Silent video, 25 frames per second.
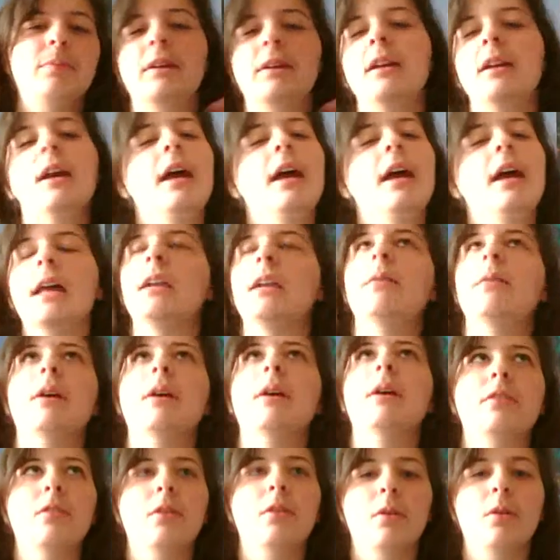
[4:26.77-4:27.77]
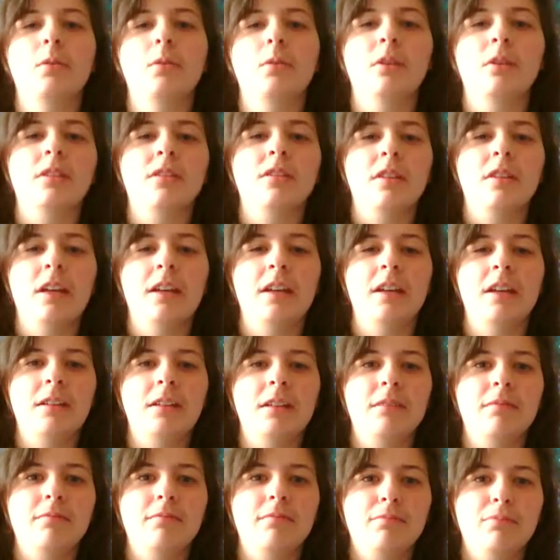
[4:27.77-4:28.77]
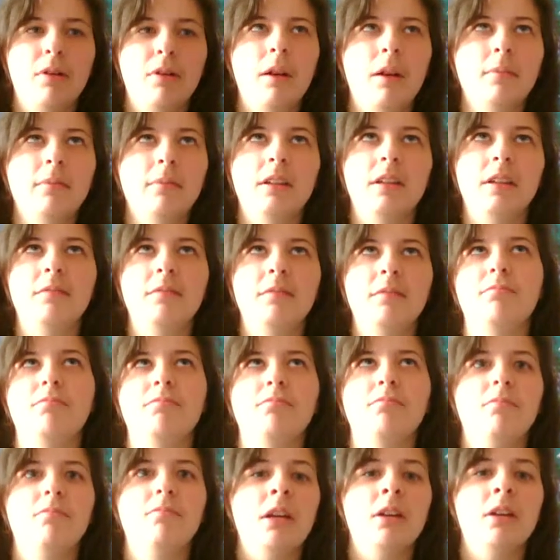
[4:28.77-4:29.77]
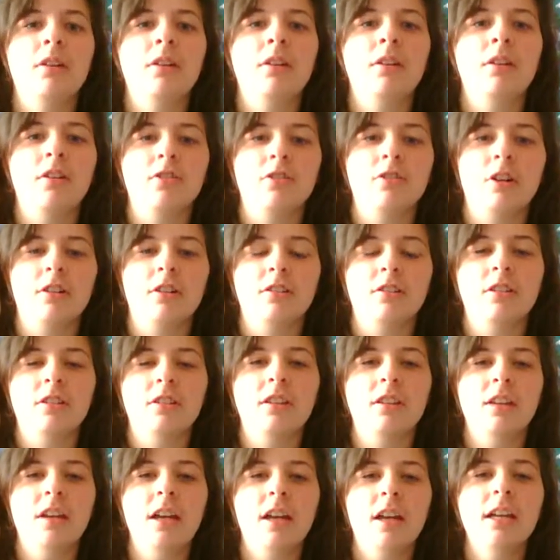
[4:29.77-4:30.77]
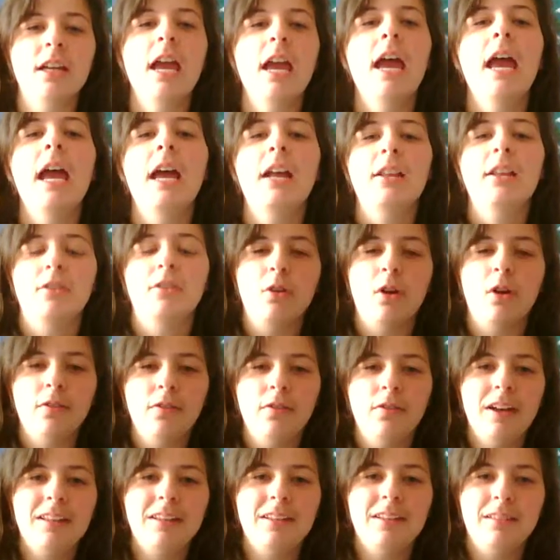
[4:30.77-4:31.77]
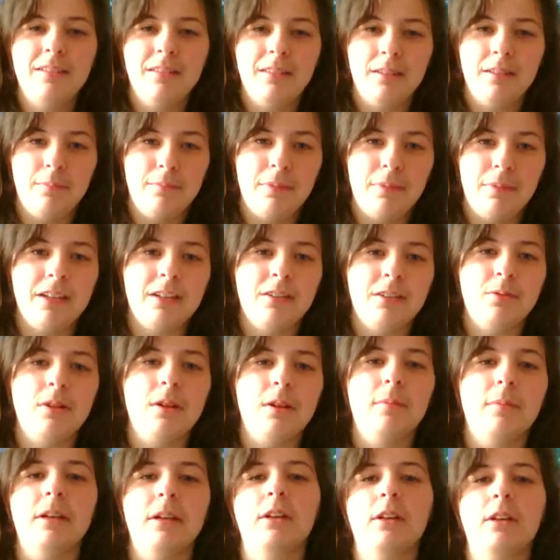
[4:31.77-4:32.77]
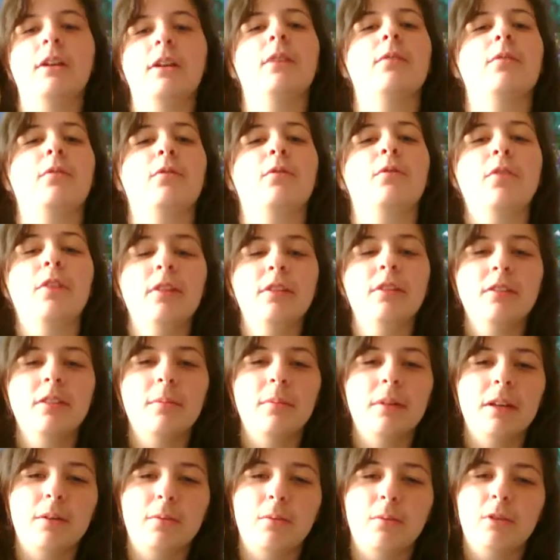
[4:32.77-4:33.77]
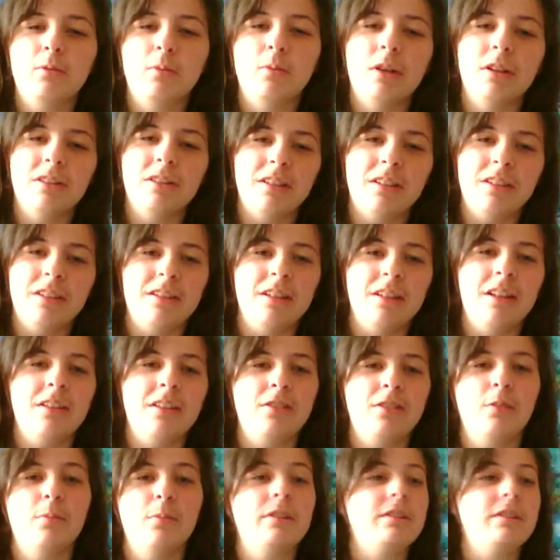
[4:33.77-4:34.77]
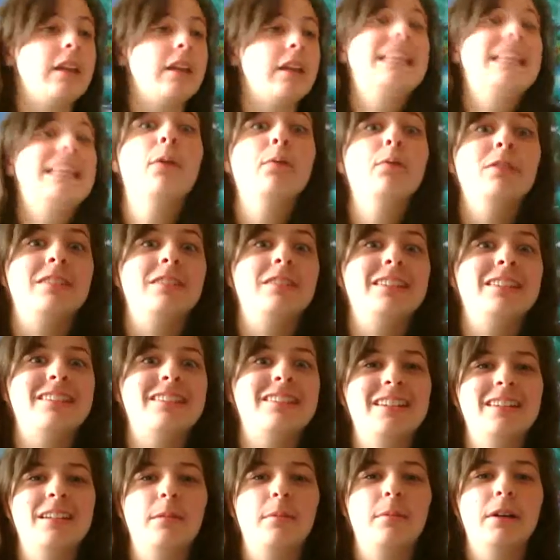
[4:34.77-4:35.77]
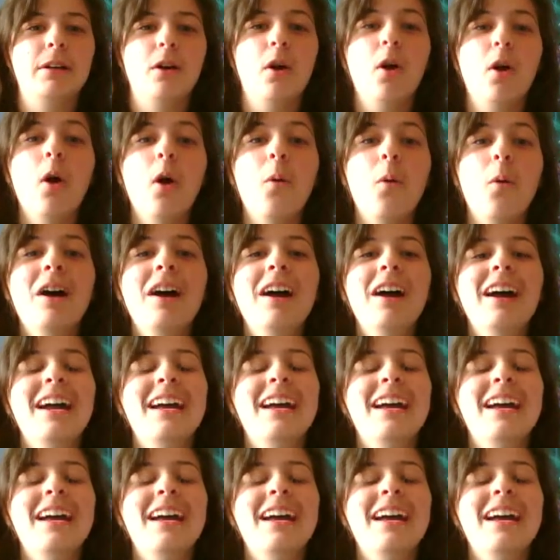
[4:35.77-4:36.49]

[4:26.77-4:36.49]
But anyway, so there's like probably 8 or 9 sharks in the tank. And so I find the biggest one. I'm like, okay, well, first I'm like, which one's Lisa? And so Bree's like, that one's Lisa. And I'm like, oh.